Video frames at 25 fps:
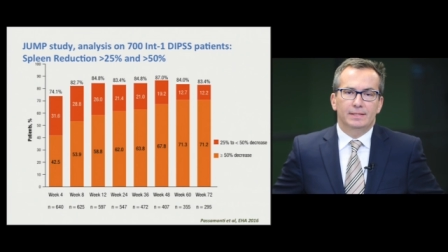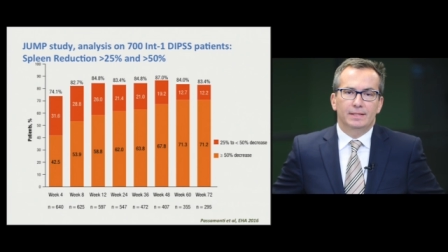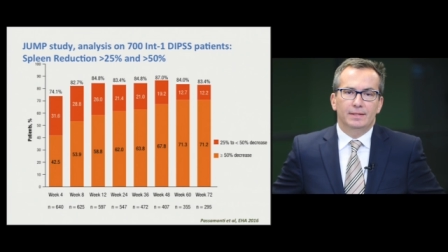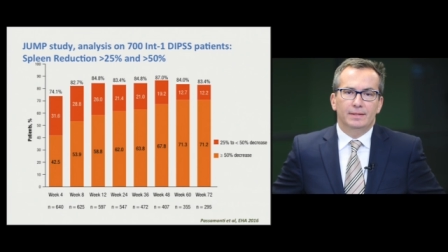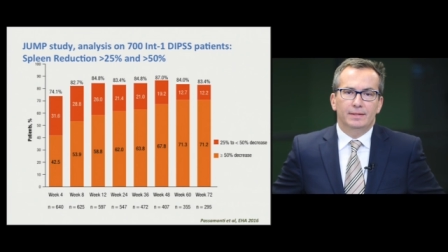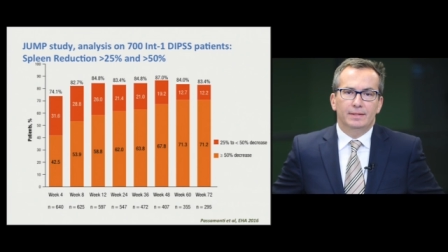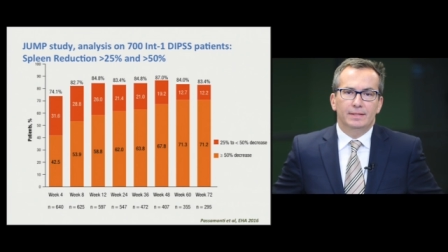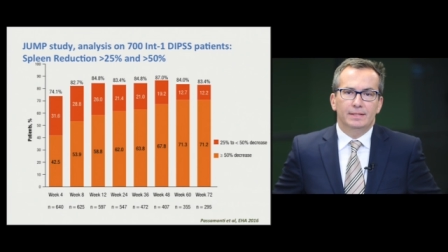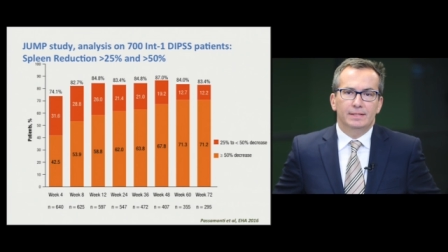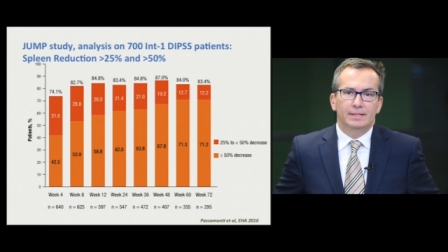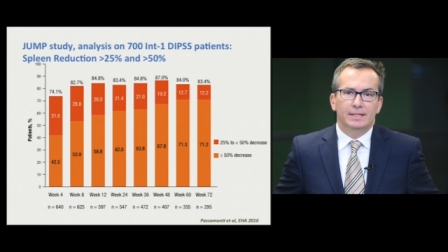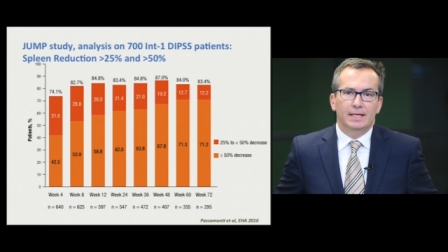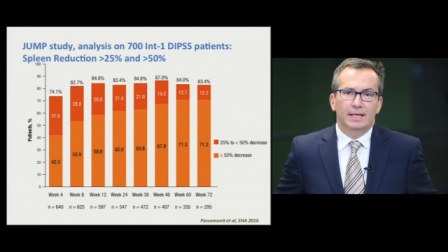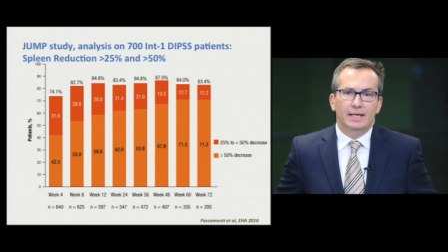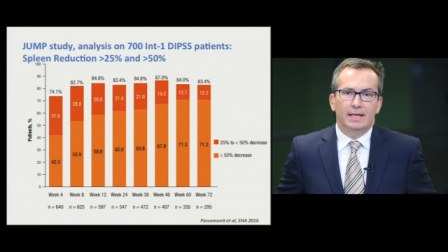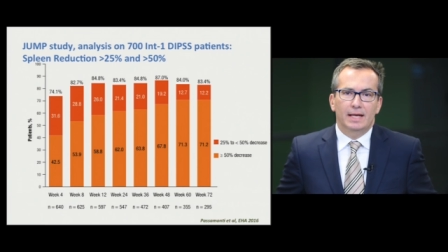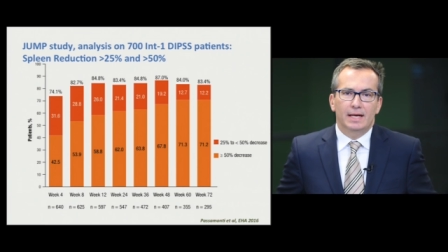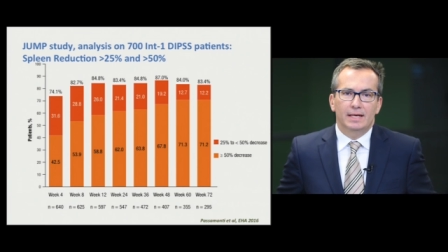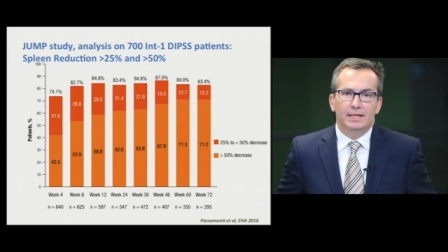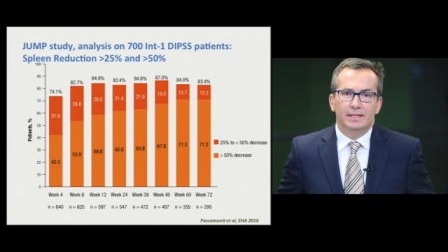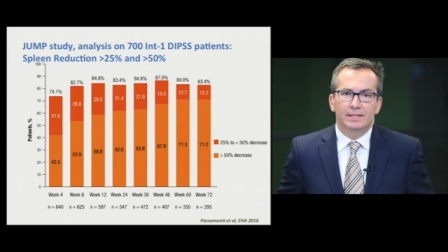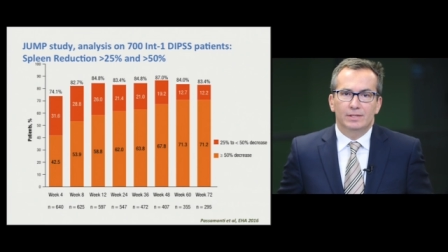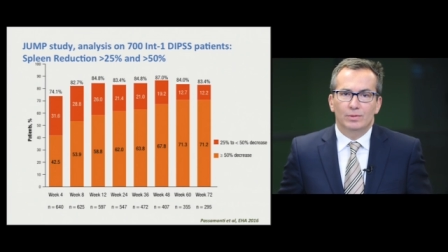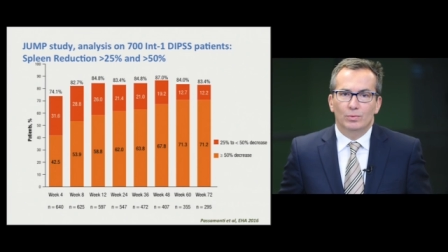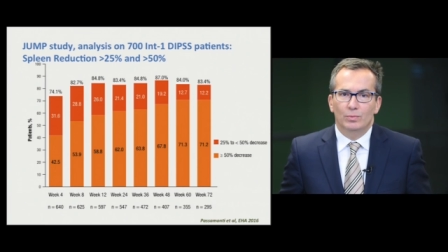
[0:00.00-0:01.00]
In this
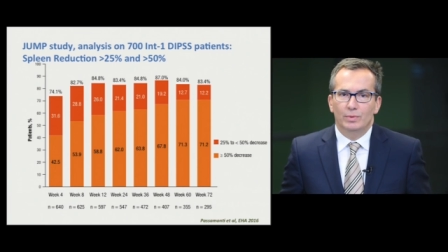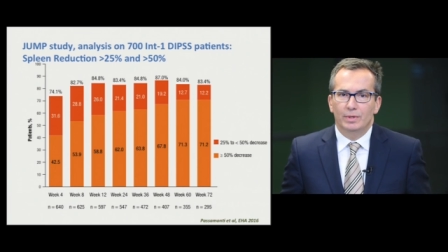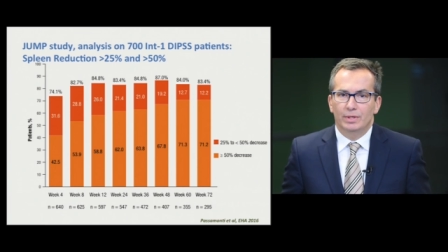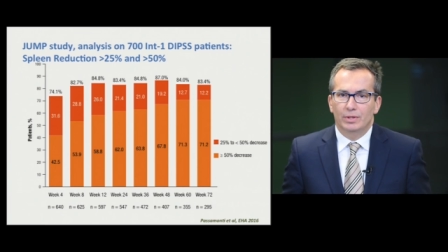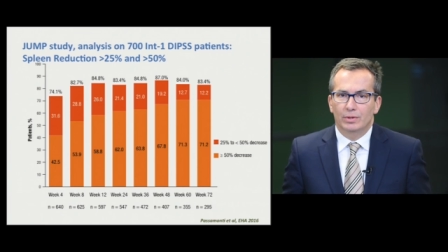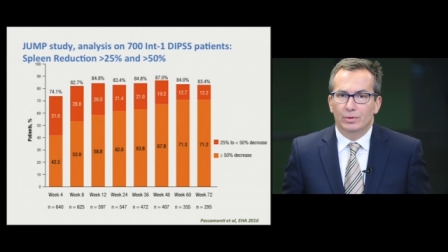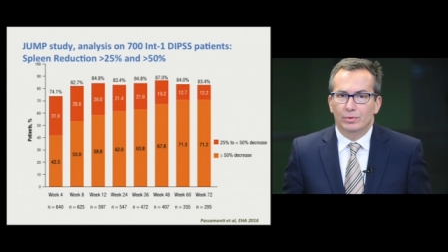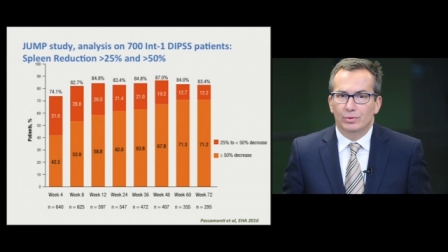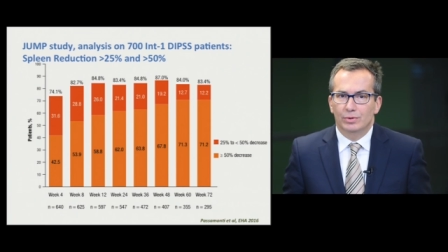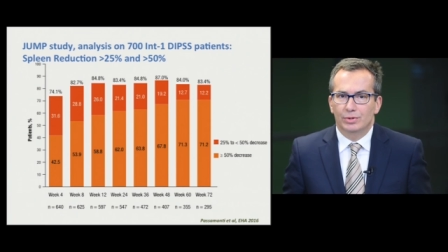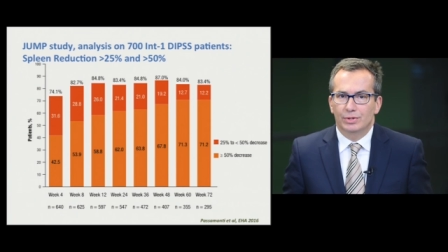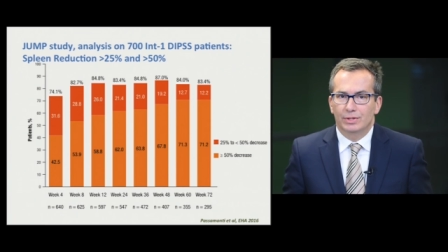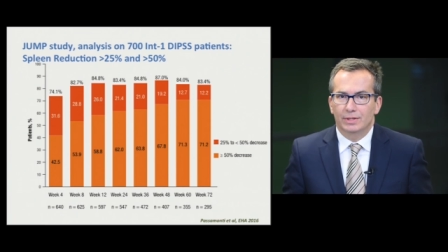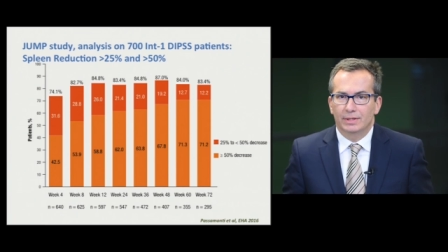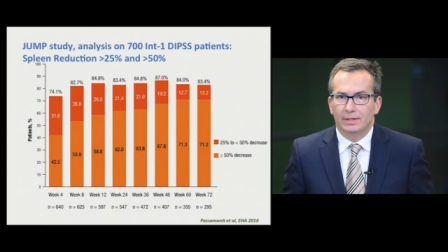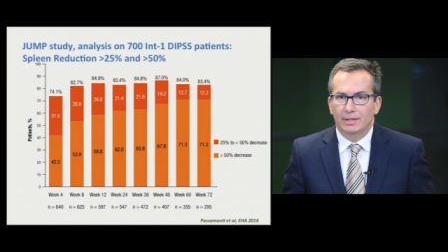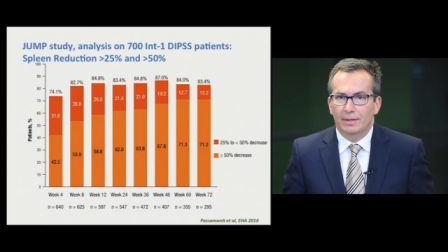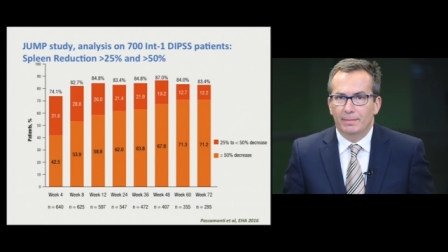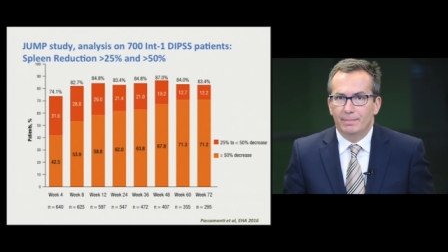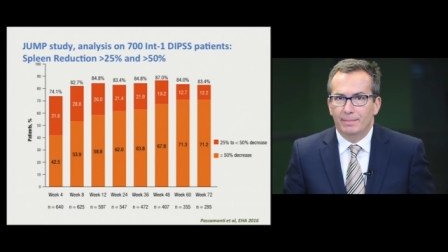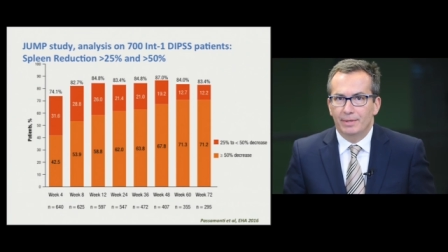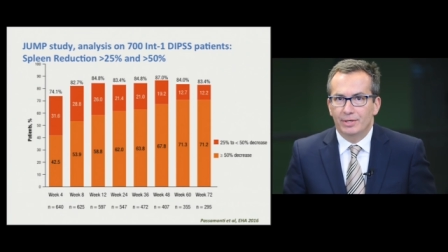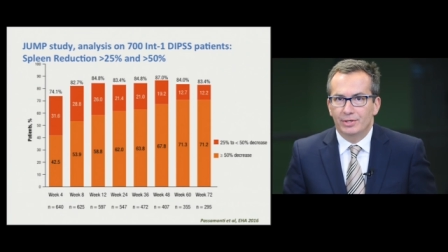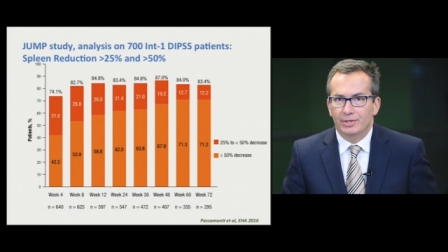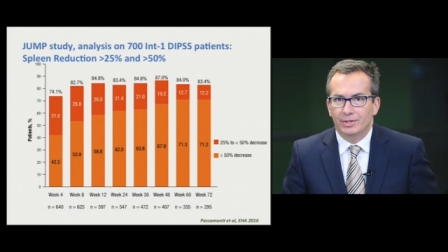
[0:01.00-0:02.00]
analysis, we consider
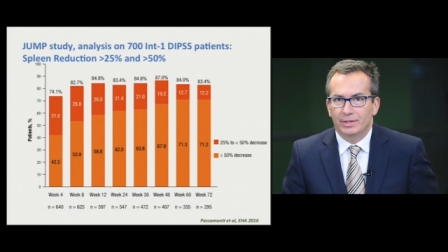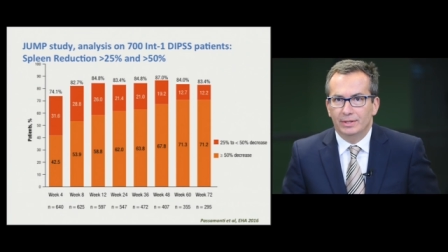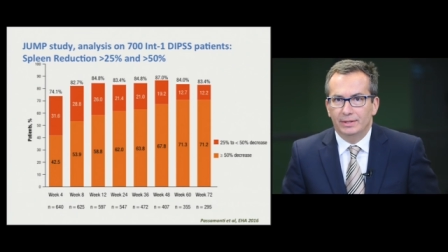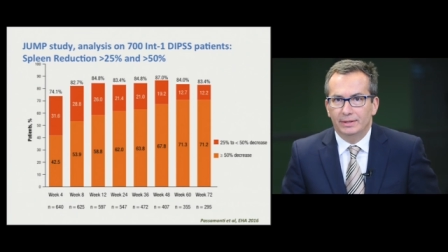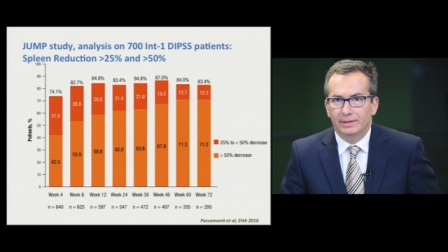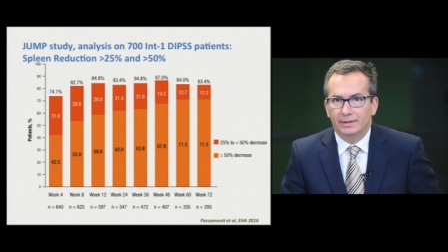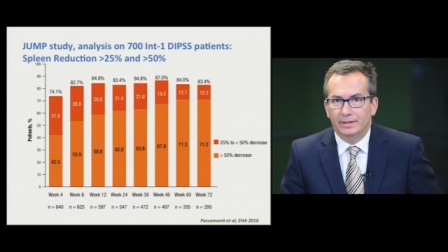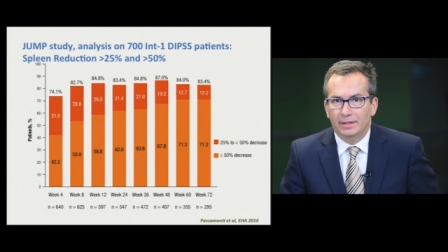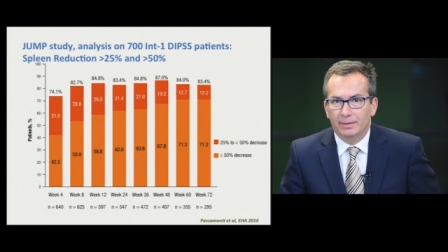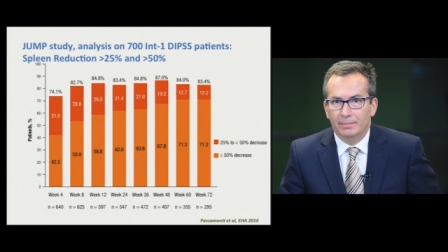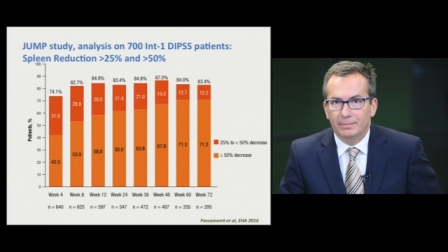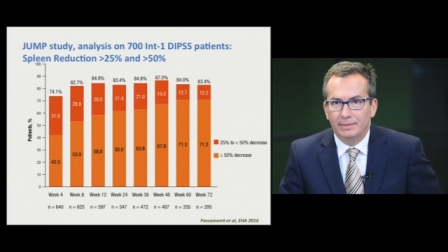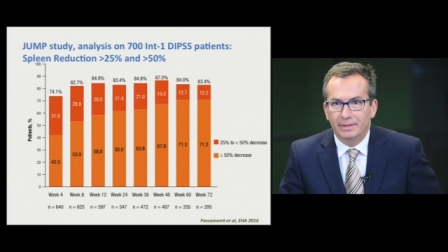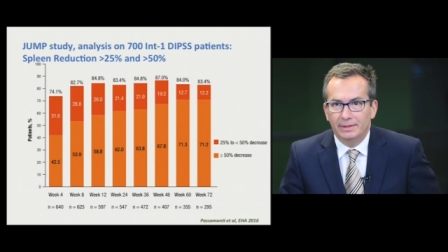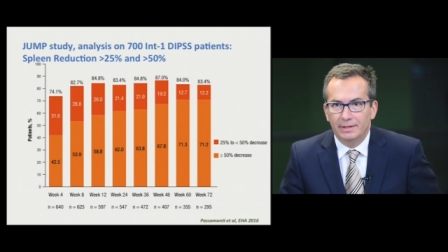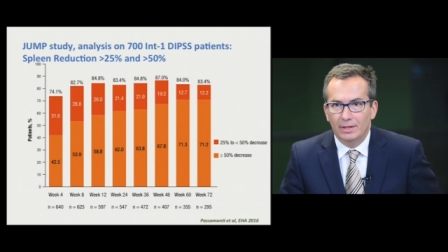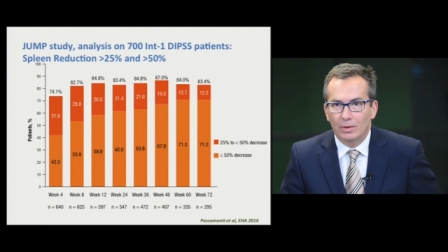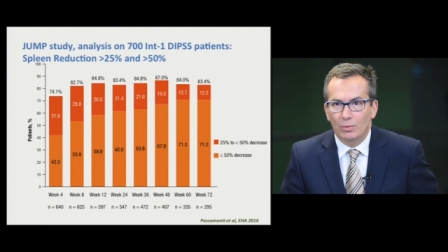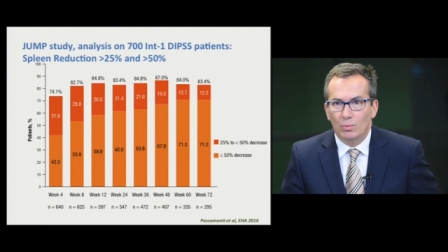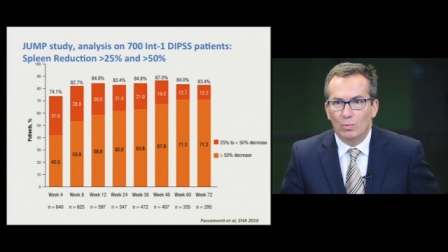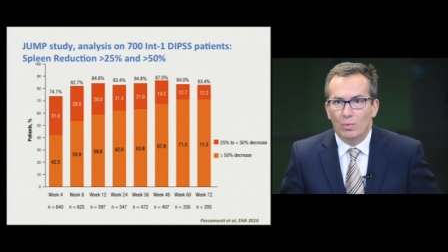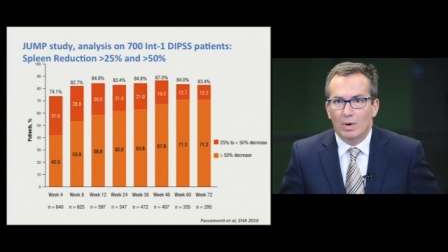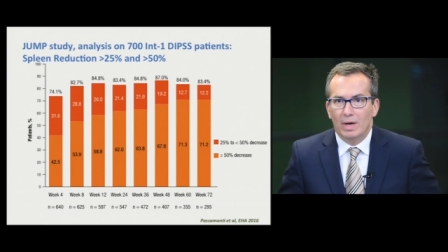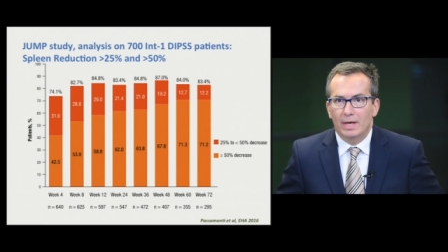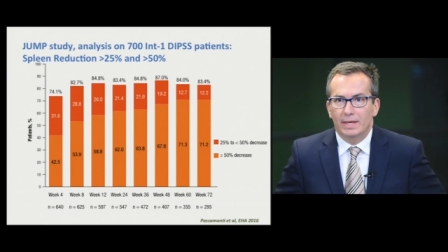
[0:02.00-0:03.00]
patient intermediate
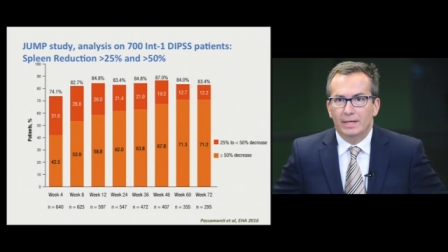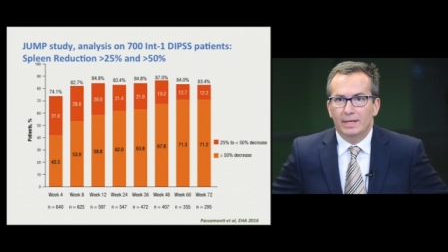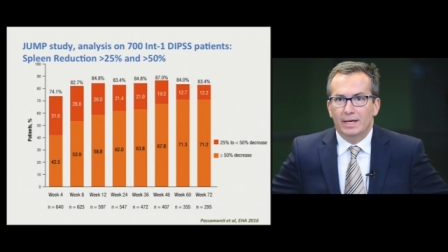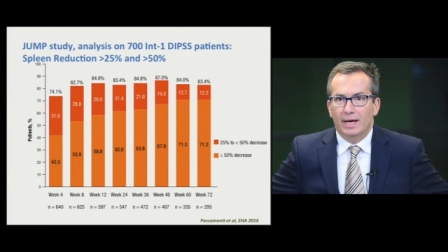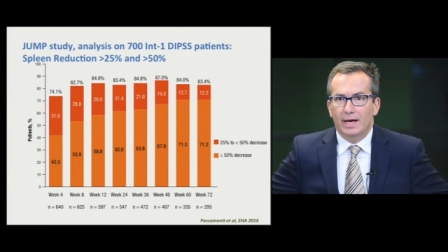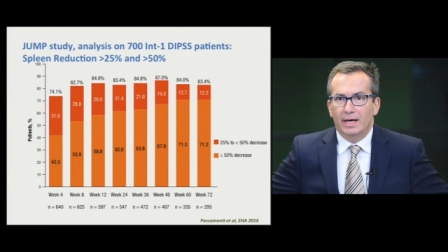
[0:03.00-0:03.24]
1